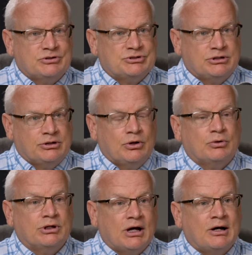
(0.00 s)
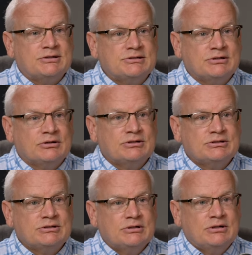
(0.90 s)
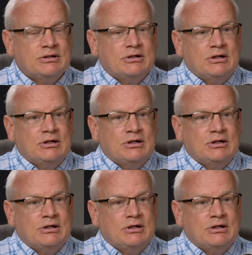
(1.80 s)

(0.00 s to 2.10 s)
is the Knowing God series. Mm.